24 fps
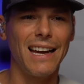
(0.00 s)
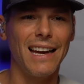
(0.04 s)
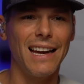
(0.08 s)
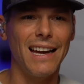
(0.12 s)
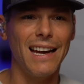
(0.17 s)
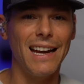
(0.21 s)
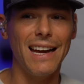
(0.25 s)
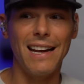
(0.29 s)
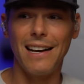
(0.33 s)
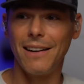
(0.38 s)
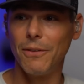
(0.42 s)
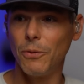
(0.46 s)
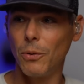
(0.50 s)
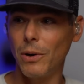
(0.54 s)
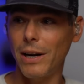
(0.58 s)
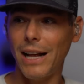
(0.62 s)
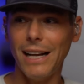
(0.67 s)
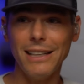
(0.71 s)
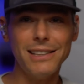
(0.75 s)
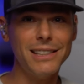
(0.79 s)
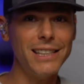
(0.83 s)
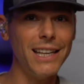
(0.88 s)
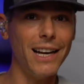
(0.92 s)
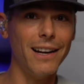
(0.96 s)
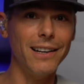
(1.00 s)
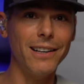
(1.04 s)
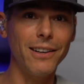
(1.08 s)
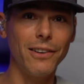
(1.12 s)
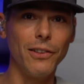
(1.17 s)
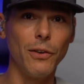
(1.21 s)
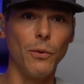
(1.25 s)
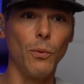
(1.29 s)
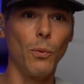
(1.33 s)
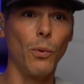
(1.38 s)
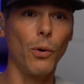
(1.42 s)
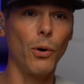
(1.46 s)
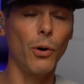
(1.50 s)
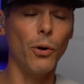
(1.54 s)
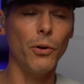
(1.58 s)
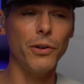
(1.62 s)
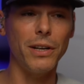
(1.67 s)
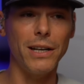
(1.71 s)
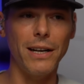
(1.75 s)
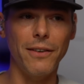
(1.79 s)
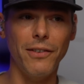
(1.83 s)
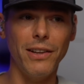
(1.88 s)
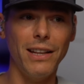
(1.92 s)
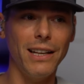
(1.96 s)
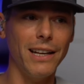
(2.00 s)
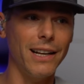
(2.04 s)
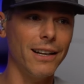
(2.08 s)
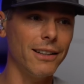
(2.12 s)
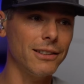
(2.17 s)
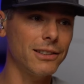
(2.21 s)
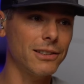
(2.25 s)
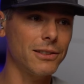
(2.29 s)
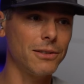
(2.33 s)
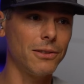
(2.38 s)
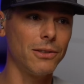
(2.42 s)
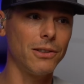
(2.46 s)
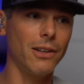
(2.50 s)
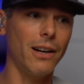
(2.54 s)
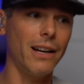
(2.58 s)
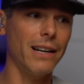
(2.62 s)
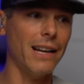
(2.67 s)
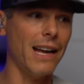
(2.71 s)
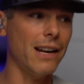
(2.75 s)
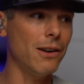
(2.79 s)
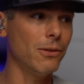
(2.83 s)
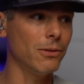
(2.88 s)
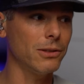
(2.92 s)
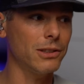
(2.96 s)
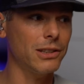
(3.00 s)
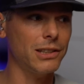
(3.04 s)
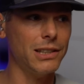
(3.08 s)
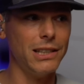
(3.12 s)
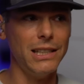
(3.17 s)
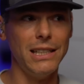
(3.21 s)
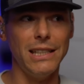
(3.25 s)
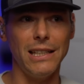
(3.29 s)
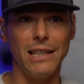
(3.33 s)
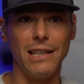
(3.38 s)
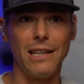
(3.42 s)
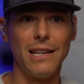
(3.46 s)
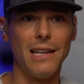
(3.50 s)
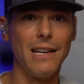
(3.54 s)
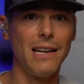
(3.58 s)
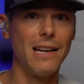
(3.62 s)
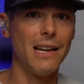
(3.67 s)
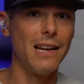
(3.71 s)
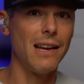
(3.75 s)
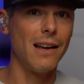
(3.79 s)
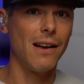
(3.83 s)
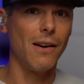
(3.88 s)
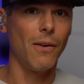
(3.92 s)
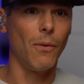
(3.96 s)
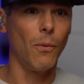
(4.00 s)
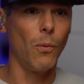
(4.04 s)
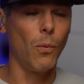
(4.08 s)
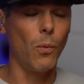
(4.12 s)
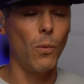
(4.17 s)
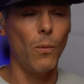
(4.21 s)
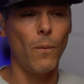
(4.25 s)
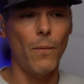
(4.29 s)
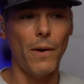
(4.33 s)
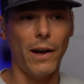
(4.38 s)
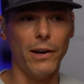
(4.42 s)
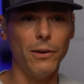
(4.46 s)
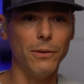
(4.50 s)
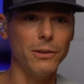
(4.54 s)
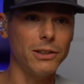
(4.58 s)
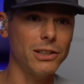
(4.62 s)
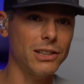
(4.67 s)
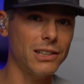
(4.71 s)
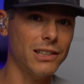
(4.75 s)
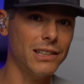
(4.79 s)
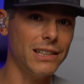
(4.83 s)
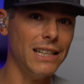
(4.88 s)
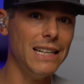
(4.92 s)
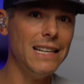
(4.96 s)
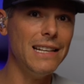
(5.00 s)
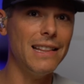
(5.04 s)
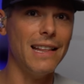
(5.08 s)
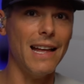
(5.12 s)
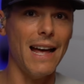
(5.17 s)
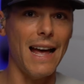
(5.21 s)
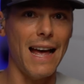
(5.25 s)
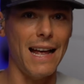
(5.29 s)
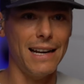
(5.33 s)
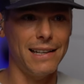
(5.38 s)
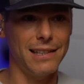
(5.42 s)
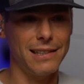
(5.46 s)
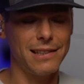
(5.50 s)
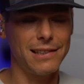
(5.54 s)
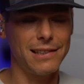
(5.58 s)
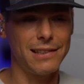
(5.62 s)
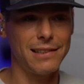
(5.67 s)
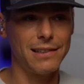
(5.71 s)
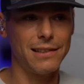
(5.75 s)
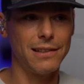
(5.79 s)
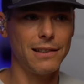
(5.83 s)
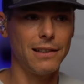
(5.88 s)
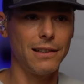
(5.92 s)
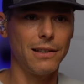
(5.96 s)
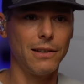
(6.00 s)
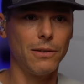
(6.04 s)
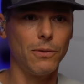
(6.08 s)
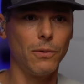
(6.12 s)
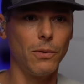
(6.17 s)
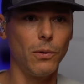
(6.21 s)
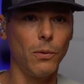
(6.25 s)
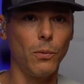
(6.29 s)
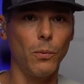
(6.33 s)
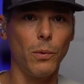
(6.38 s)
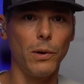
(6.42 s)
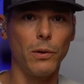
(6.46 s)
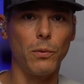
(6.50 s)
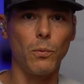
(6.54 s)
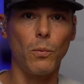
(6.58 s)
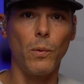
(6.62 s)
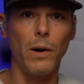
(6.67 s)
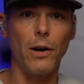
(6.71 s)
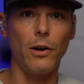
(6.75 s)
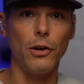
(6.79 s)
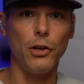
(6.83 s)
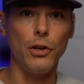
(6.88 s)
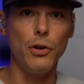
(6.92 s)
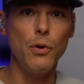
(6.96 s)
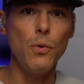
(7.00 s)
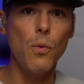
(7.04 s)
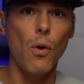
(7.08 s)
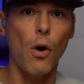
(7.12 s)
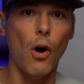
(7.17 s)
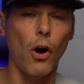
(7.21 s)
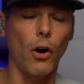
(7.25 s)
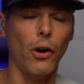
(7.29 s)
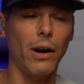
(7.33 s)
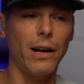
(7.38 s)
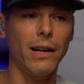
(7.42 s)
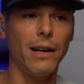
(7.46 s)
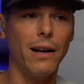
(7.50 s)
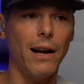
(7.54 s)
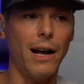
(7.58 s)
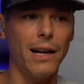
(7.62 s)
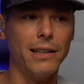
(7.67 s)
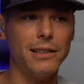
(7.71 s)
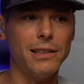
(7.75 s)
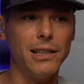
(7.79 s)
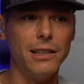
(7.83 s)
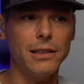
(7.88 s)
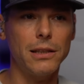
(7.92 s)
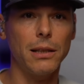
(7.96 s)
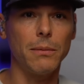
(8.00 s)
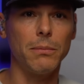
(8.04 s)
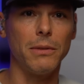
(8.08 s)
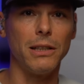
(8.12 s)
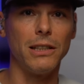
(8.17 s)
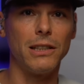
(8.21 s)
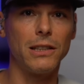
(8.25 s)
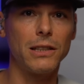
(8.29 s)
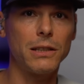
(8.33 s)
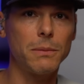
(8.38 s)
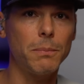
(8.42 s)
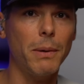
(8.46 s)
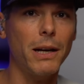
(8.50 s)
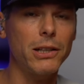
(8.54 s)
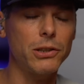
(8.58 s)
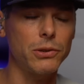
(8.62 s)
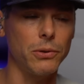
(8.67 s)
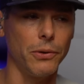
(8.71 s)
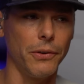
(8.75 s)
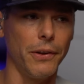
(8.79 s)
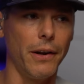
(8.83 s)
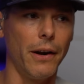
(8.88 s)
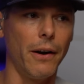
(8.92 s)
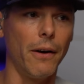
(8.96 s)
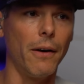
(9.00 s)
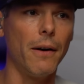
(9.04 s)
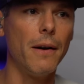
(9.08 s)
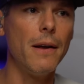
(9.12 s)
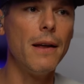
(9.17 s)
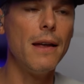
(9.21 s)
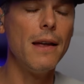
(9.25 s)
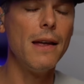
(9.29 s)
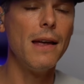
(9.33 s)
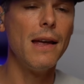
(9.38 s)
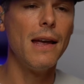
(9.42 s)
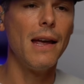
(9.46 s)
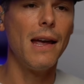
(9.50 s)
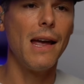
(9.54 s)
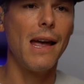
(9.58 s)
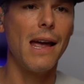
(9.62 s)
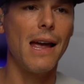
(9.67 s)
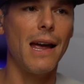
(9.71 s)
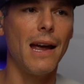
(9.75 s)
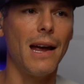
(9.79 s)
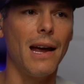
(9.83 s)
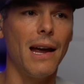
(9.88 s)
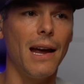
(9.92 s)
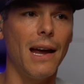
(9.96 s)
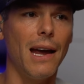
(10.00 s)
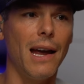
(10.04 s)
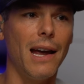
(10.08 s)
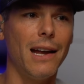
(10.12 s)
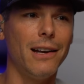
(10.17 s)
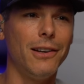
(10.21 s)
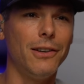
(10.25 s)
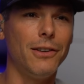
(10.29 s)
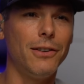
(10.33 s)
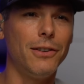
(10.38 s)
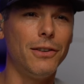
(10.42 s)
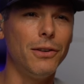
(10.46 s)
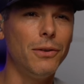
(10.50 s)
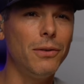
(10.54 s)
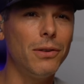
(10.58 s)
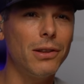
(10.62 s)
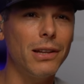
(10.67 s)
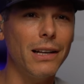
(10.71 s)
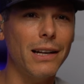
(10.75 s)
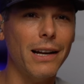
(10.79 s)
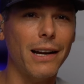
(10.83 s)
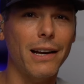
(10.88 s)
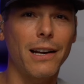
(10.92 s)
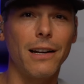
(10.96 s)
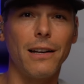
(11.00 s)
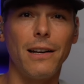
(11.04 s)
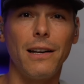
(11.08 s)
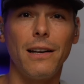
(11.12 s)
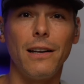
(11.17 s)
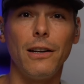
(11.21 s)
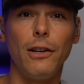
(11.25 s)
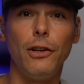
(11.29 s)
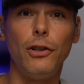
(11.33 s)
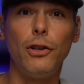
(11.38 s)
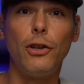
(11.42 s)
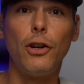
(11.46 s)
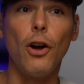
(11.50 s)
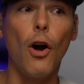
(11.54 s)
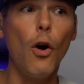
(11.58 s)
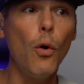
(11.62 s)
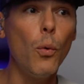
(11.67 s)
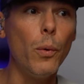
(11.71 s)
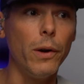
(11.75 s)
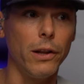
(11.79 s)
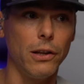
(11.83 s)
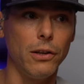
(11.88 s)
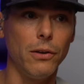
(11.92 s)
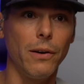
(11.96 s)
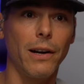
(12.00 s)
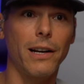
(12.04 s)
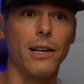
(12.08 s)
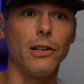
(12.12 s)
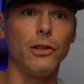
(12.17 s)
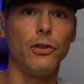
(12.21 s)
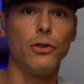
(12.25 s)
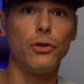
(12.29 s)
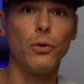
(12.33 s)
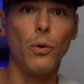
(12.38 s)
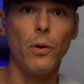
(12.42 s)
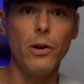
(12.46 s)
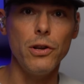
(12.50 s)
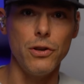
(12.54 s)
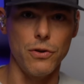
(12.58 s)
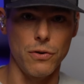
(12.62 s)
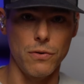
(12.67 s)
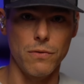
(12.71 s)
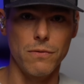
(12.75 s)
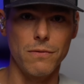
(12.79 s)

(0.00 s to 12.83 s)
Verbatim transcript: And what I see out here in the world and everything else going on, I don't see that with where you are. I see something special there. And do you think I could go with you? I could join you.